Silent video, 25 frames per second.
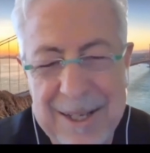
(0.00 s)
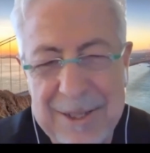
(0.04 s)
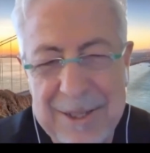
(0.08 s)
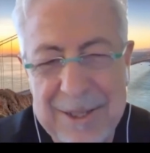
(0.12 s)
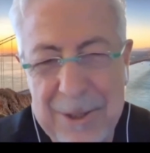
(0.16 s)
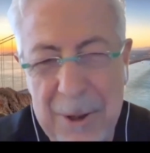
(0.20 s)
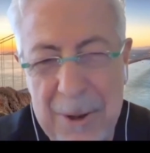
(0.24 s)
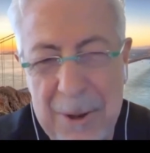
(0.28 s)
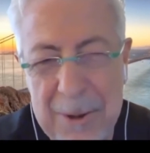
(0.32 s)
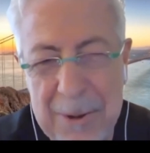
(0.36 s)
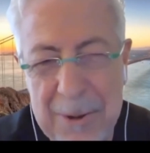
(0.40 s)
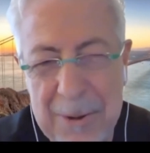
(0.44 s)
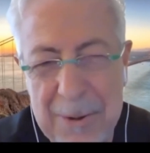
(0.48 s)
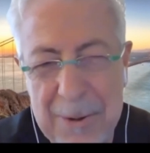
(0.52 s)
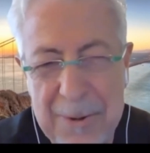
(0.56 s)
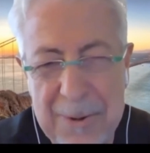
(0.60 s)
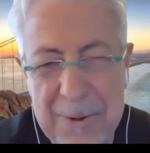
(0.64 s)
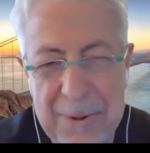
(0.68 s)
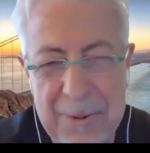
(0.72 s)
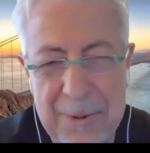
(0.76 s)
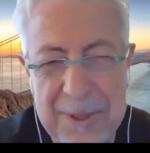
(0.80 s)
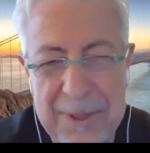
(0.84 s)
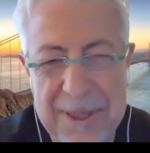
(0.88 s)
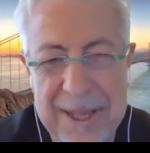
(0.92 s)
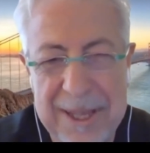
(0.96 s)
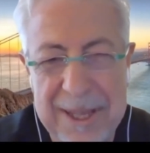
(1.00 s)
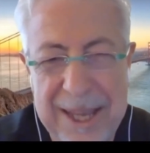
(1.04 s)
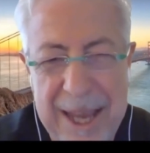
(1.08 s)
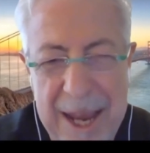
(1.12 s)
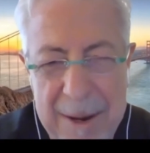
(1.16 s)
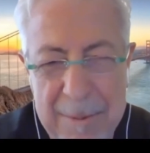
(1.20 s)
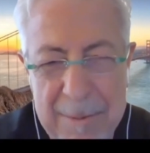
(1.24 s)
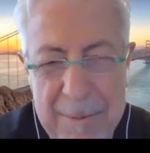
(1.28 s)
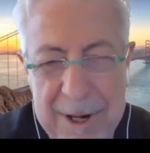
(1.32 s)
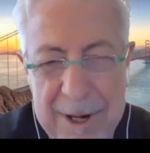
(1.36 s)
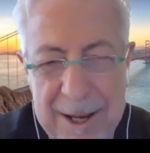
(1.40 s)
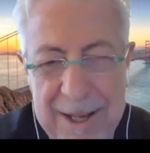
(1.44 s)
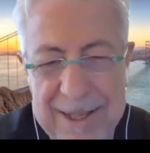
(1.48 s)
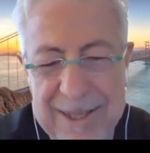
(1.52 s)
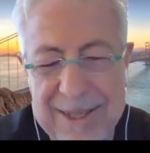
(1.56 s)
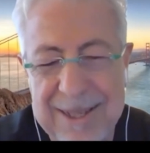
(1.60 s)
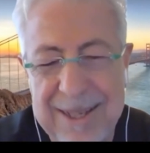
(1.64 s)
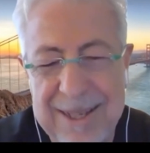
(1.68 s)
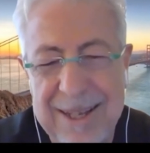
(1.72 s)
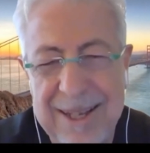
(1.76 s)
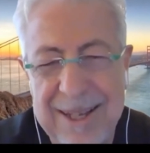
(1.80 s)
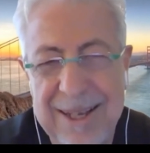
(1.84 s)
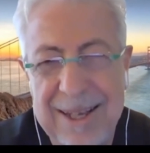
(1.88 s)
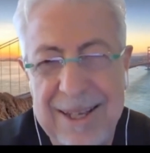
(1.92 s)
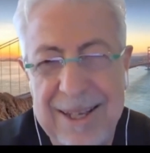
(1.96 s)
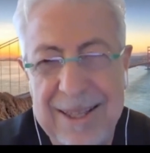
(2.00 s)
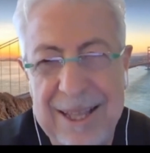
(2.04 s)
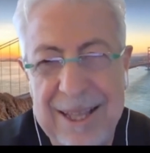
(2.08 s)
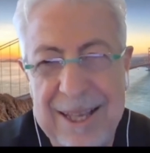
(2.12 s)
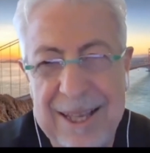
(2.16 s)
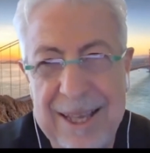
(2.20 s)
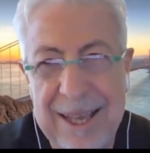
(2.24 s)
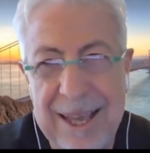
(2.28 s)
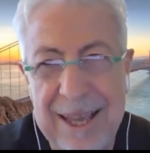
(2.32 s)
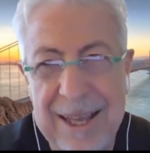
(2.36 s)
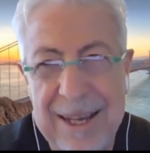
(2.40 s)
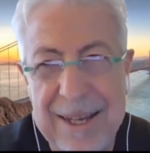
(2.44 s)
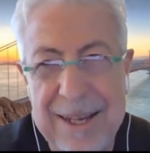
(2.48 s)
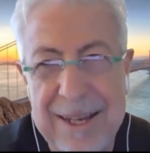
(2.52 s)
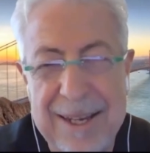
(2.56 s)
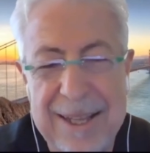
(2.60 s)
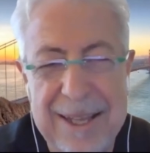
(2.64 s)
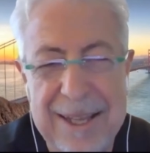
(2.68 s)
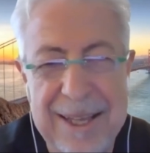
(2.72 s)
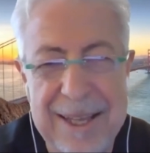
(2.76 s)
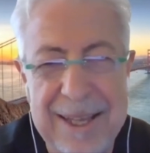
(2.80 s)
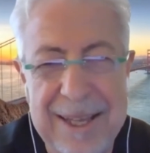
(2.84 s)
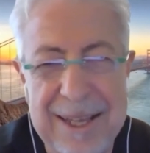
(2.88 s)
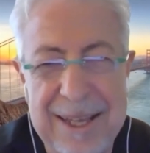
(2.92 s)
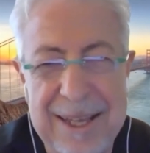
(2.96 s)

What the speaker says: So with the cameras, they can